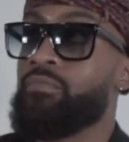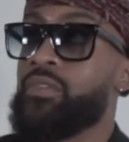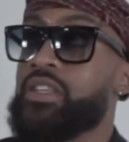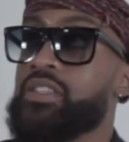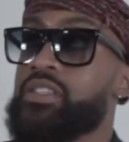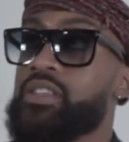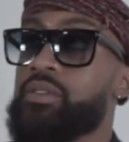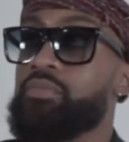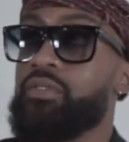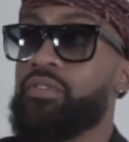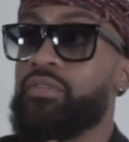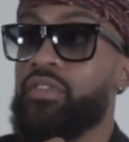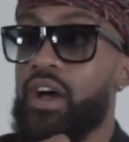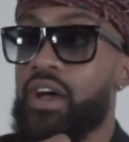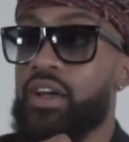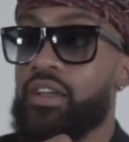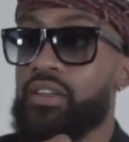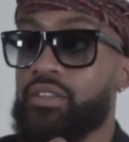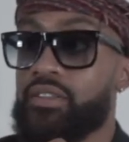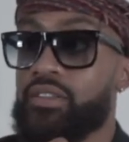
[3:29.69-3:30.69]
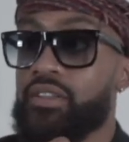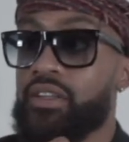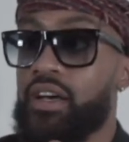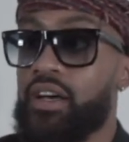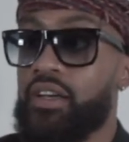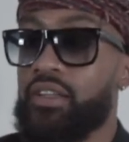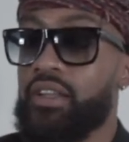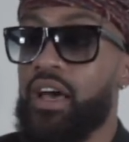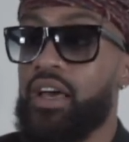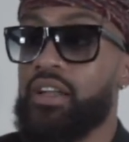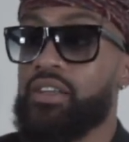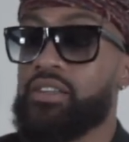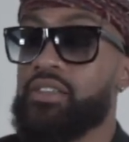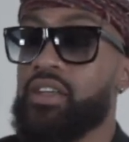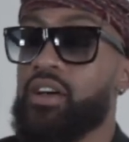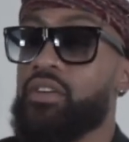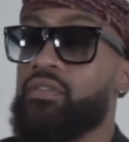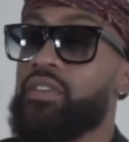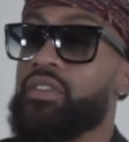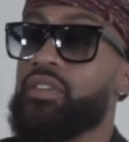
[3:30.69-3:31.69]
simplified a lot of
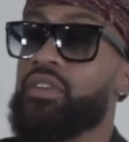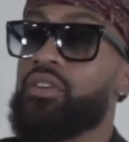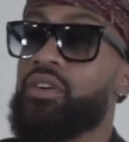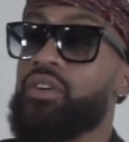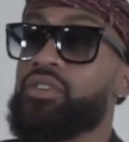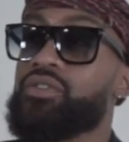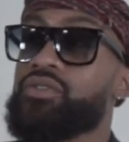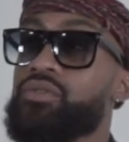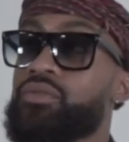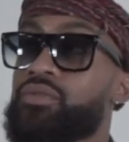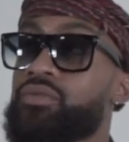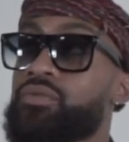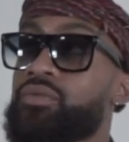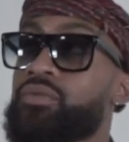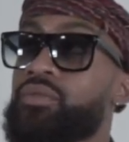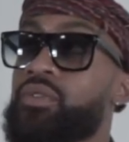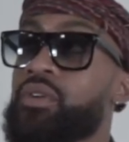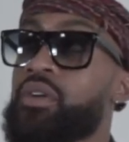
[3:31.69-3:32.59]
stuff, and then also